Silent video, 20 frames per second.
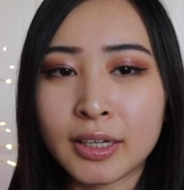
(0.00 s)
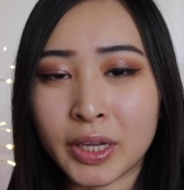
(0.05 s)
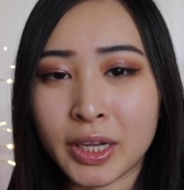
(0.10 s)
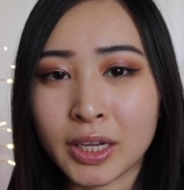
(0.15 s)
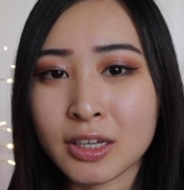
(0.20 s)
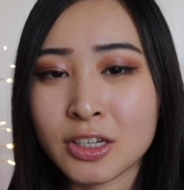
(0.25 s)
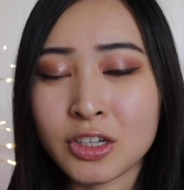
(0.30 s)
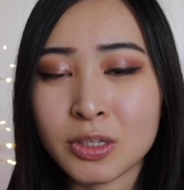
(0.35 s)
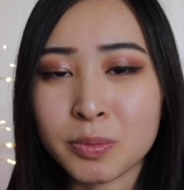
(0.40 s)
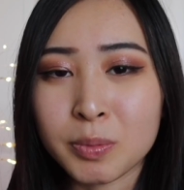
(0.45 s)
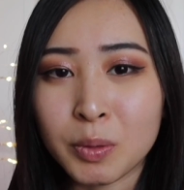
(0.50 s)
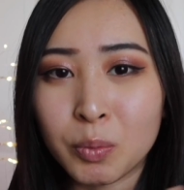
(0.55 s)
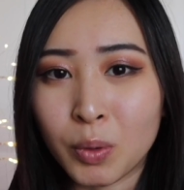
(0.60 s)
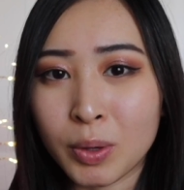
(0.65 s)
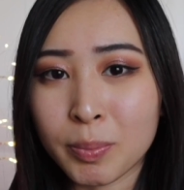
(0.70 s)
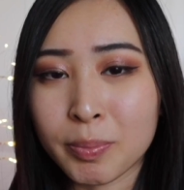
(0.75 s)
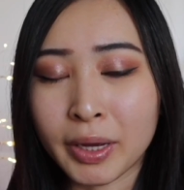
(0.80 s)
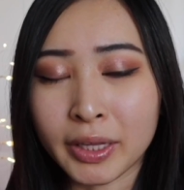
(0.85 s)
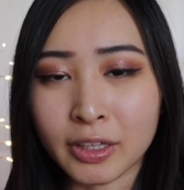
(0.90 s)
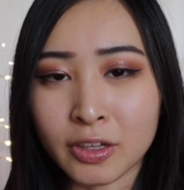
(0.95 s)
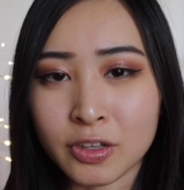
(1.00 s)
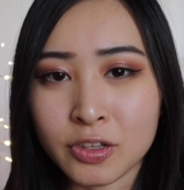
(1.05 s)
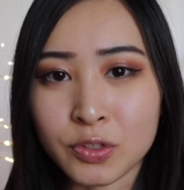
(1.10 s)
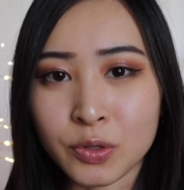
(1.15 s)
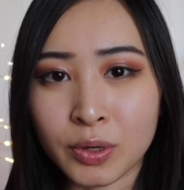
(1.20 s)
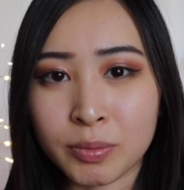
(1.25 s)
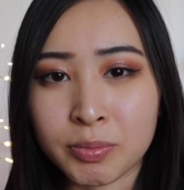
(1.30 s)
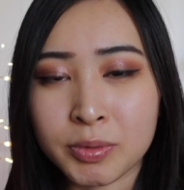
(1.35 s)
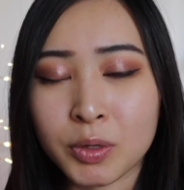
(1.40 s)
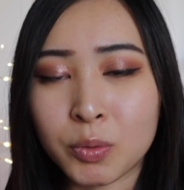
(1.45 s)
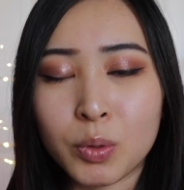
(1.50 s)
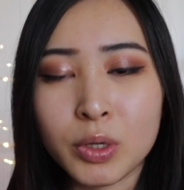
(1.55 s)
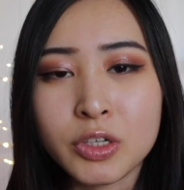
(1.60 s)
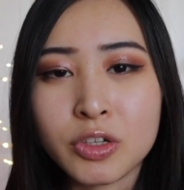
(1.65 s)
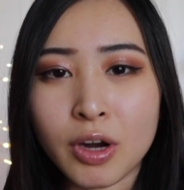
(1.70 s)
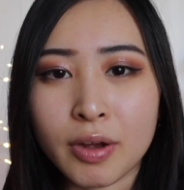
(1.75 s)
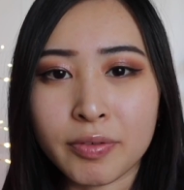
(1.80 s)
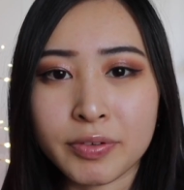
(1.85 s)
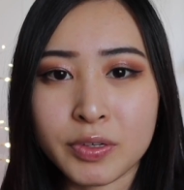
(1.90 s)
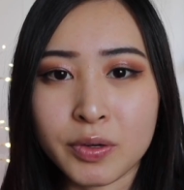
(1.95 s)
It can just be one Python script, one
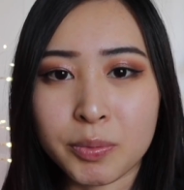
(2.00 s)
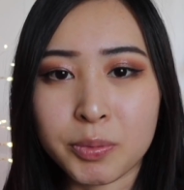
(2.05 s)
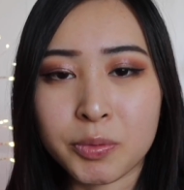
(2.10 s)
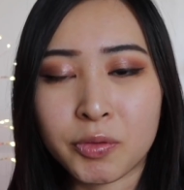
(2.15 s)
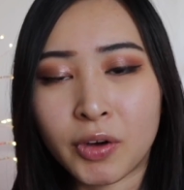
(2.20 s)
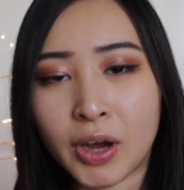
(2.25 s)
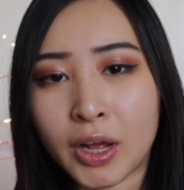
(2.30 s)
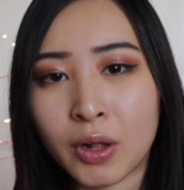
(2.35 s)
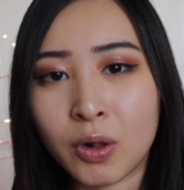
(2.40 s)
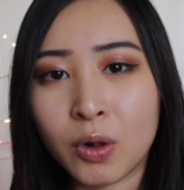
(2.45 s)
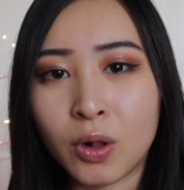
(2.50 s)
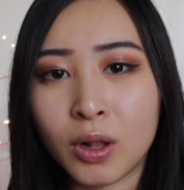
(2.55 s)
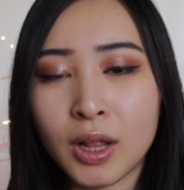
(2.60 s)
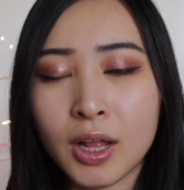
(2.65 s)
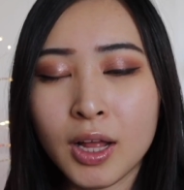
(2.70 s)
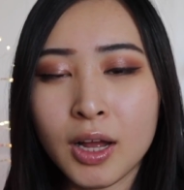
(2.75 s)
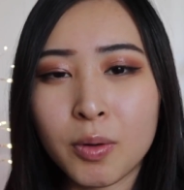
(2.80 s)
JavaScript file,